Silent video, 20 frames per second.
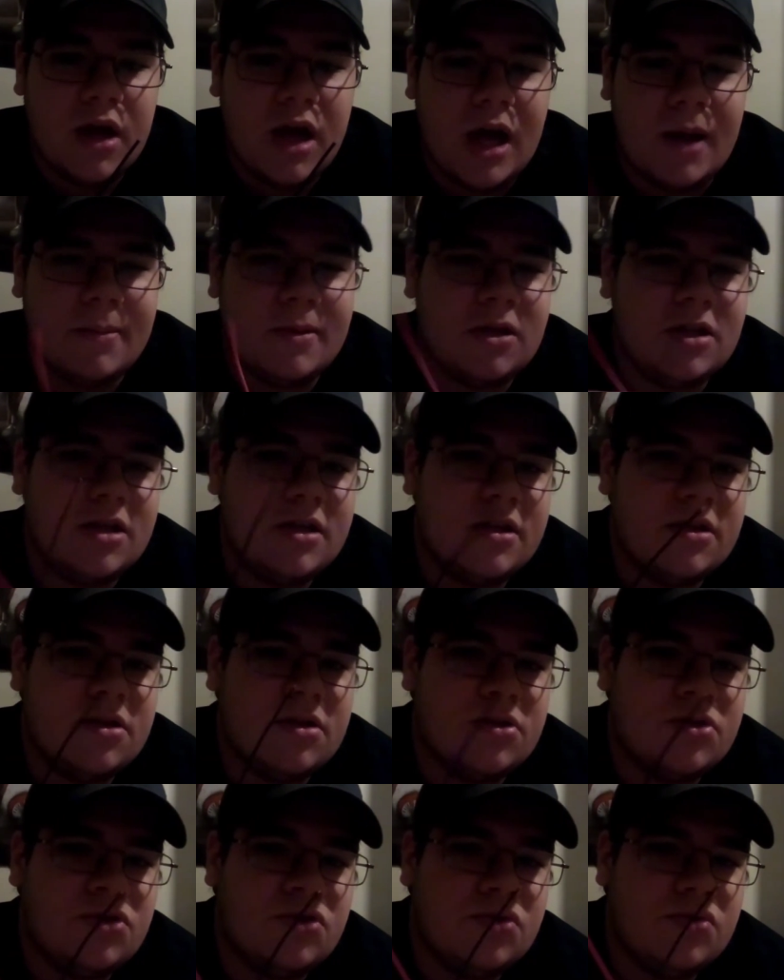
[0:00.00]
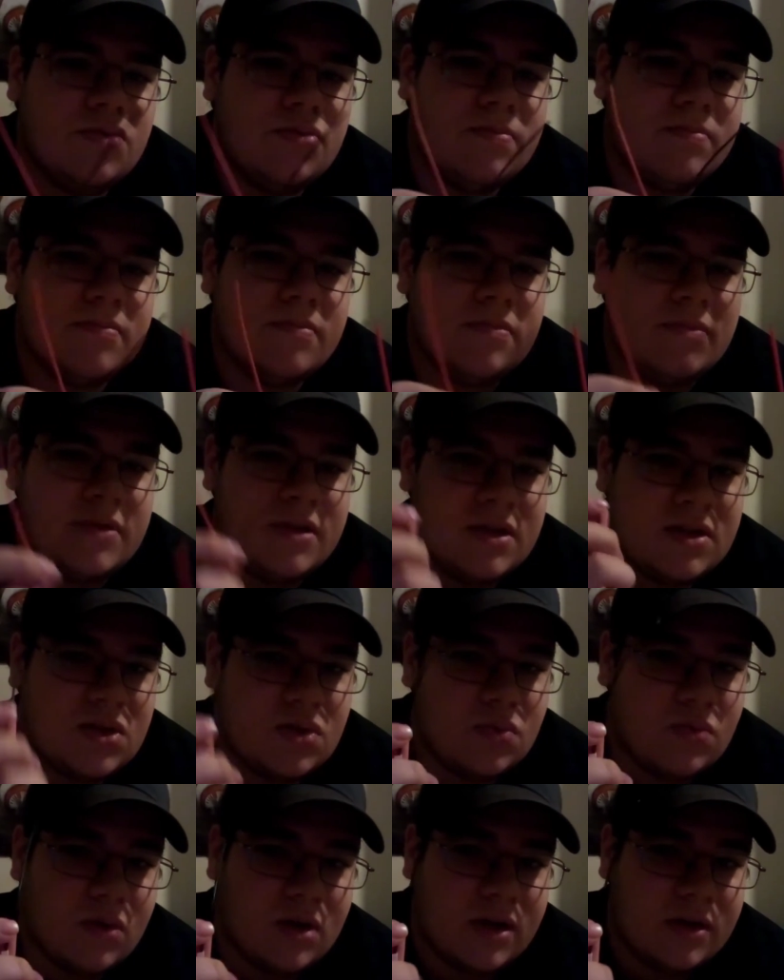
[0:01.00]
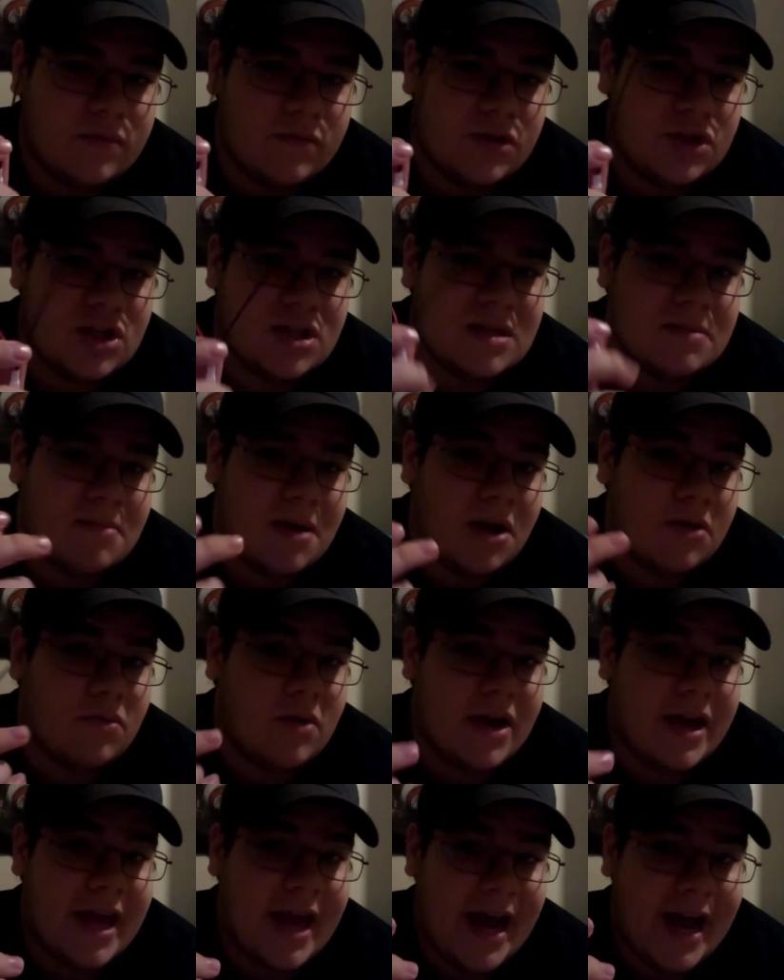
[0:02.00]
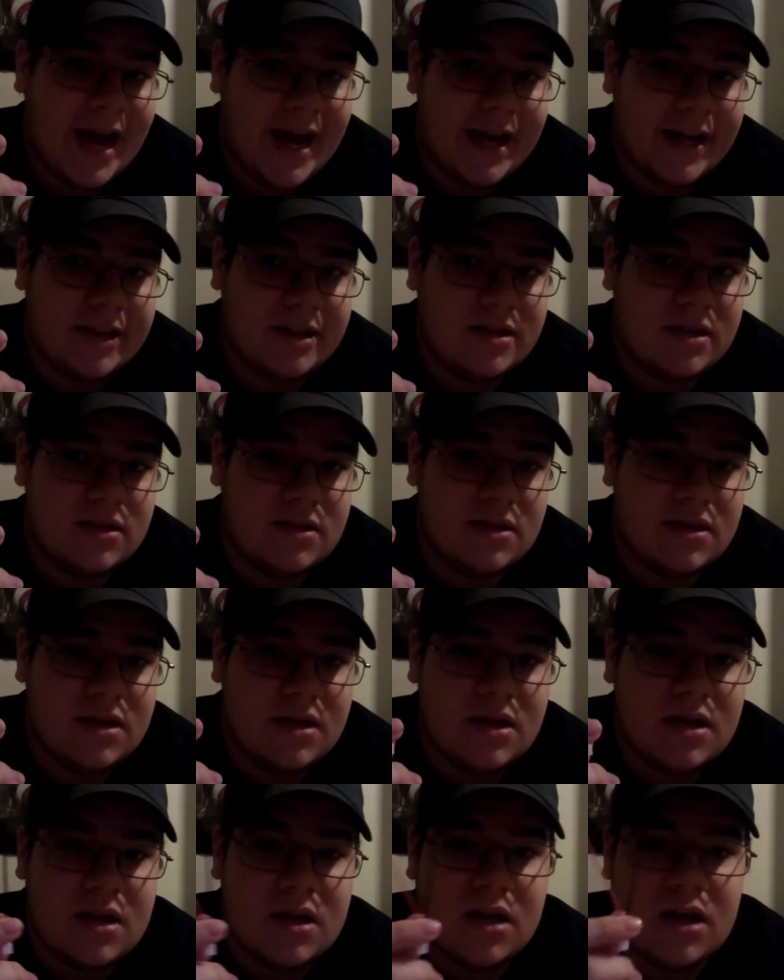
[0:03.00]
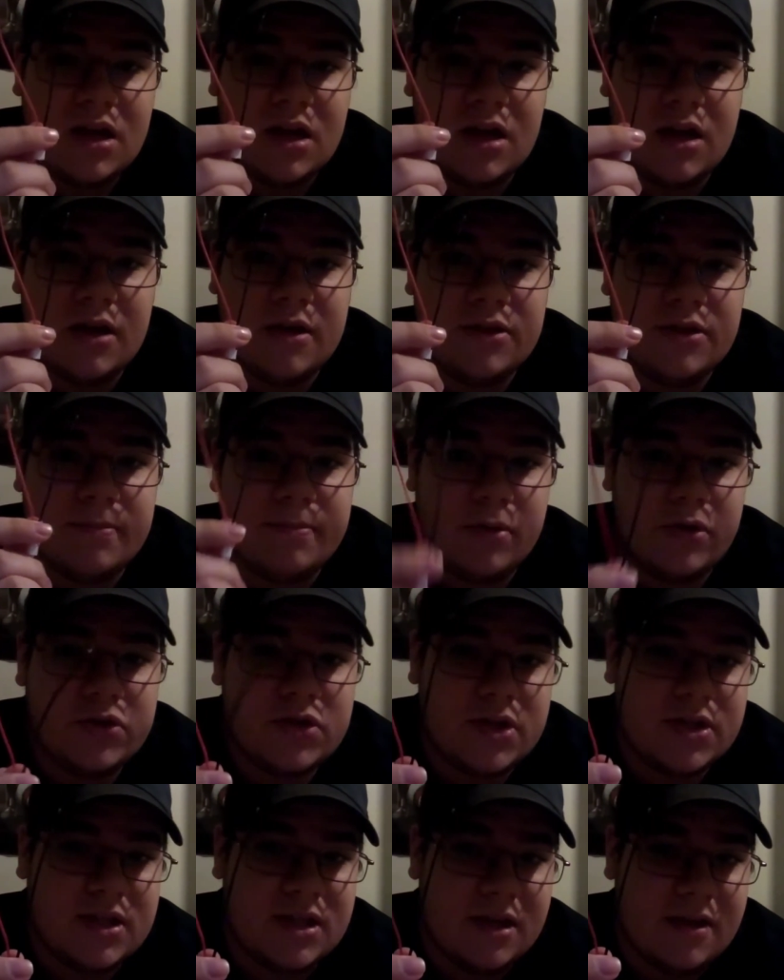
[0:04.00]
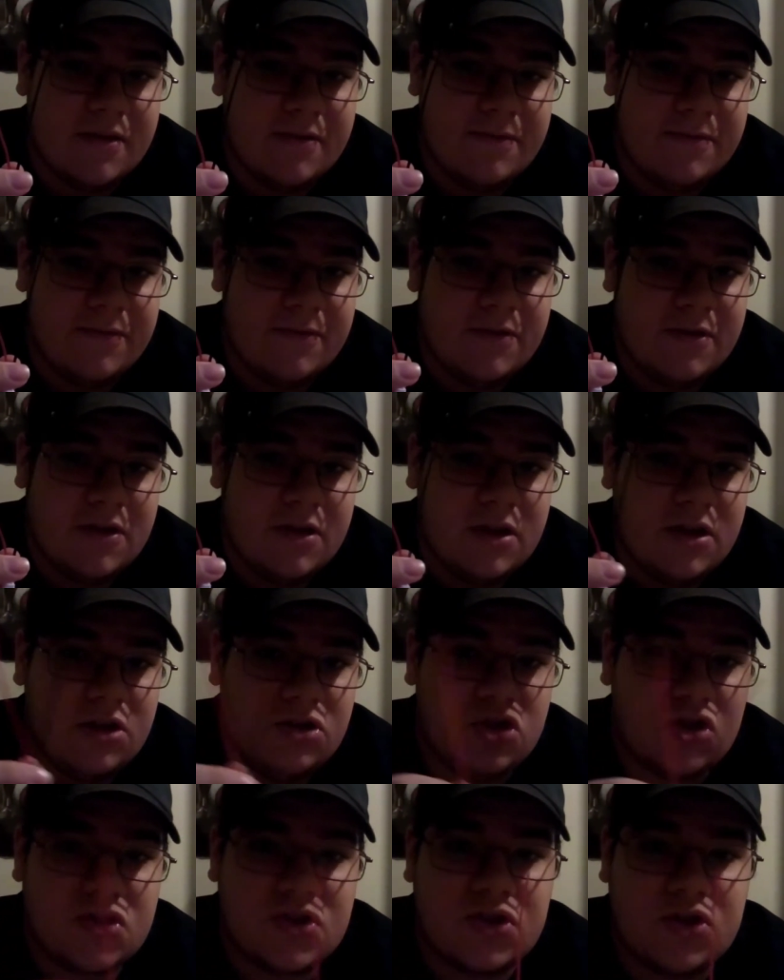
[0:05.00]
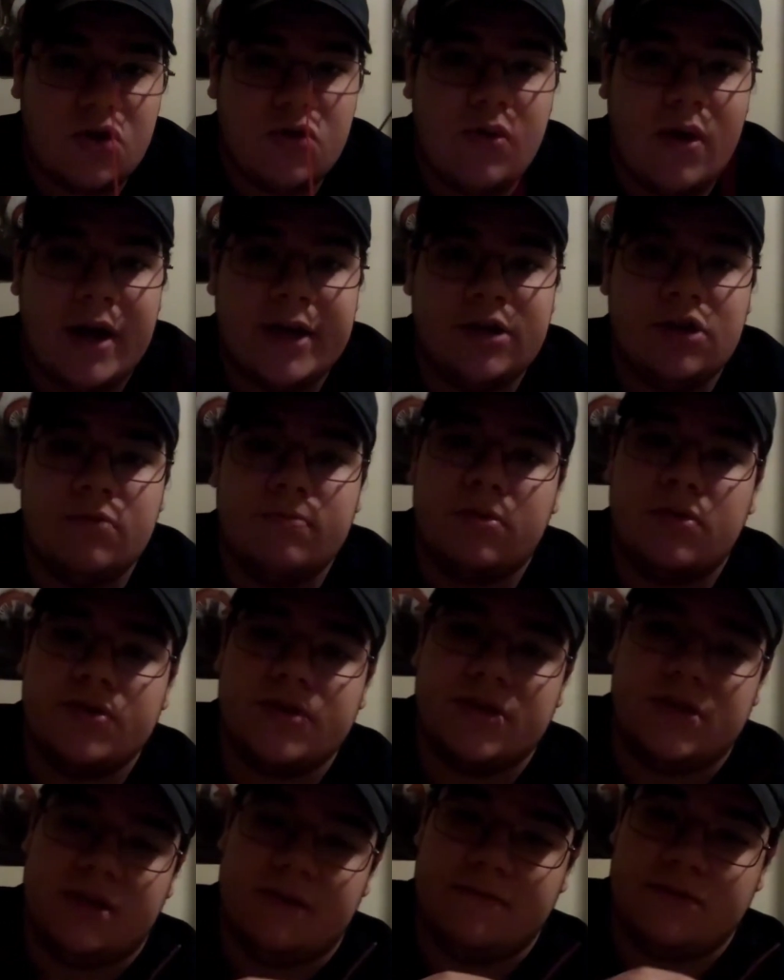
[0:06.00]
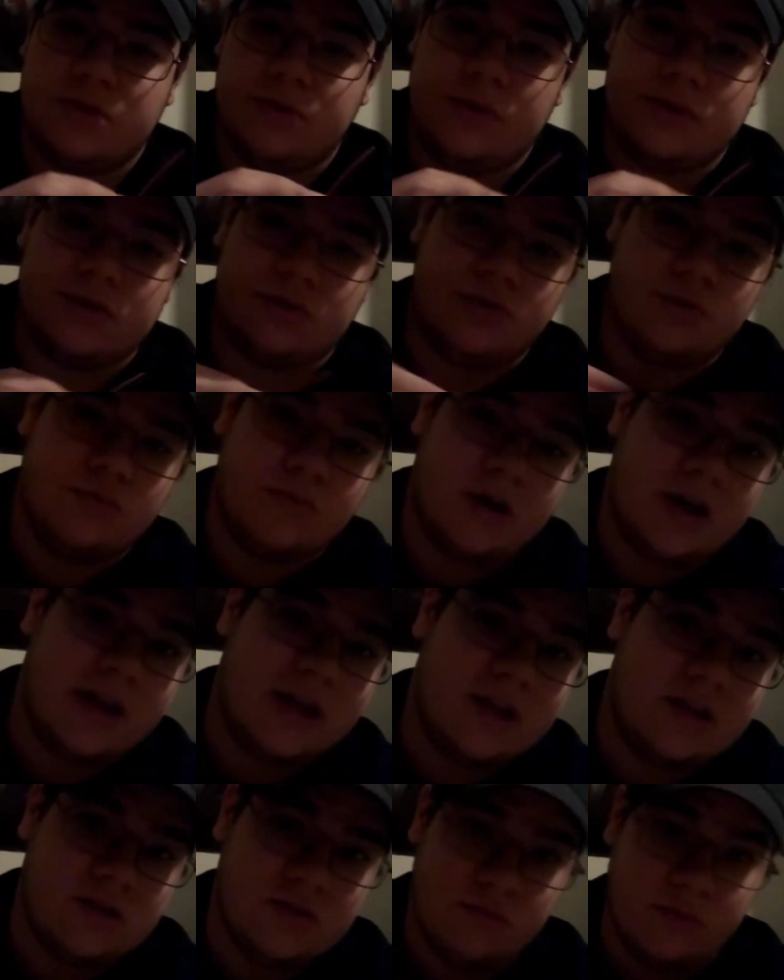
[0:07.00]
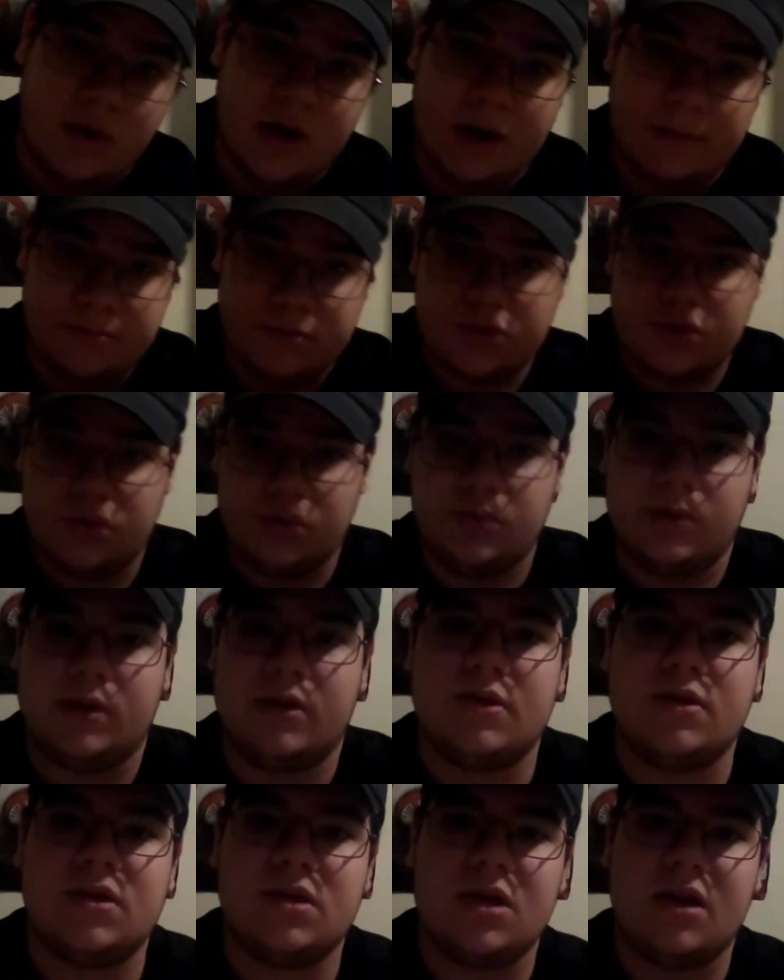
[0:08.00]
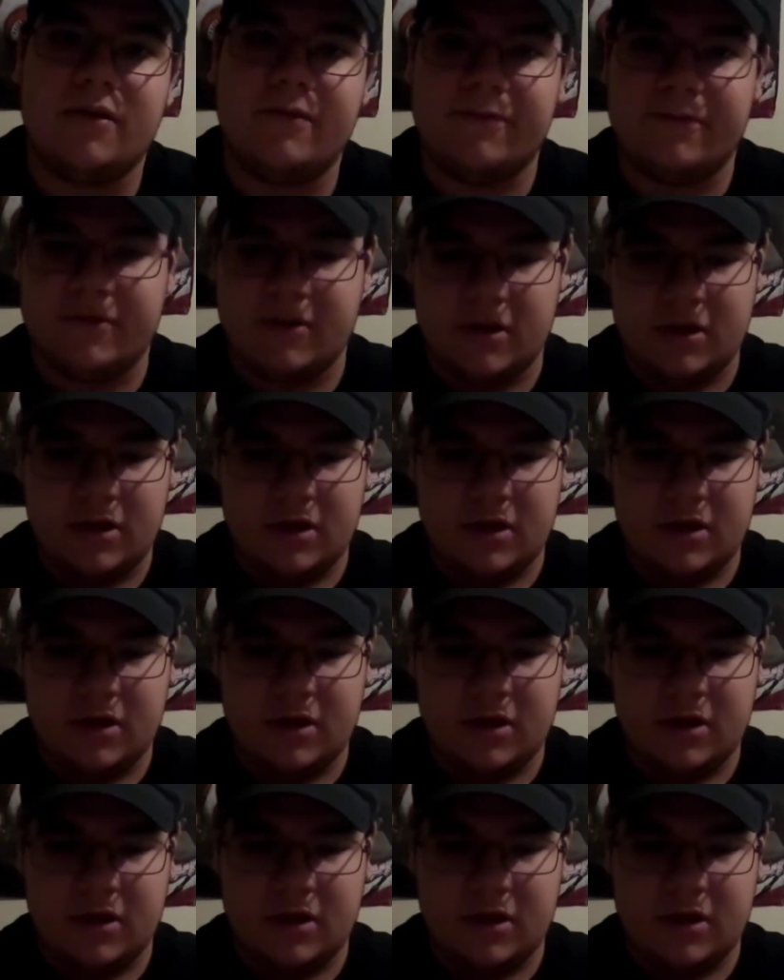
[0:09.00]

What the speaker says: I'm going to do this one, which is in my right hand, the positive, just so I know positive is always on the right while I'm soldering and stuff.